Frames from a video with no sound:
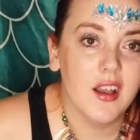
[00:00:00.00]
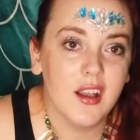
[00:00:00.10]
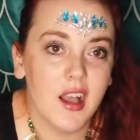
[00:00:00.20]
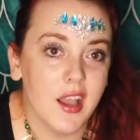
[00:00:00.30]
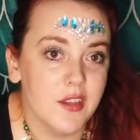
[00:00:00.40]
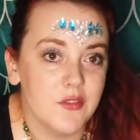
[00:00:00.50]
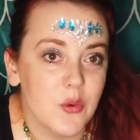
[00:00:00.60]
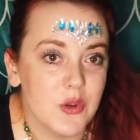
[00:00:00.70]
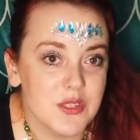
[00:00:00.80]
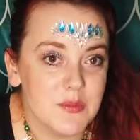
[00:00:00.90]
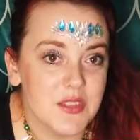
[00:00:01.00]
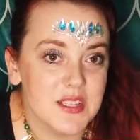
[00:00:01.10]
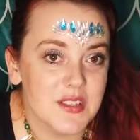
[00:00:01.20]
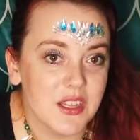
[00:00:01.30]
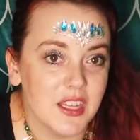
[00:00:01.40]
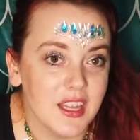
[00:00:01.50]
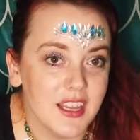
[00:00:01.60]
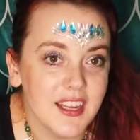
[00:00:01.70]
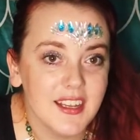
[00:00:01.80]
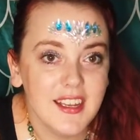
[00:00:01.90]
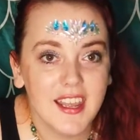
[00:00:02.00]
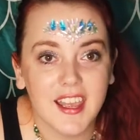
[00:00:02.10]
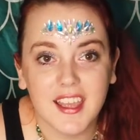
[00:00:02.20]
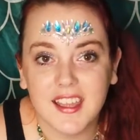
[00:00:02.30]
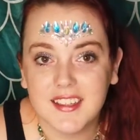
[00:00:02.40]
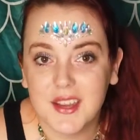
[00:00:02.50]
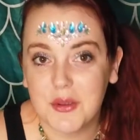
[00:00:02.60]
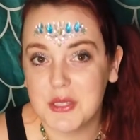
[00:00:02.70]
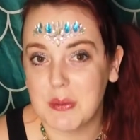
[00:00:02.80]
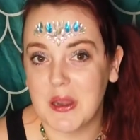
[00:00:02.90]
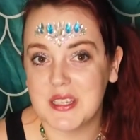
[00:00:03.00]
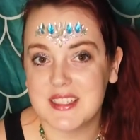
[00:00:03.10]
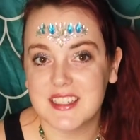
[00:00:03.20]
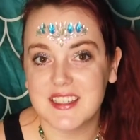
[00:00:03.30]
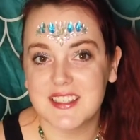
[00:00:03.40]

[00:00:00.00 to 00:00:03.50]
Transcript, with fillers: I've ordered some things online and I went to Party City.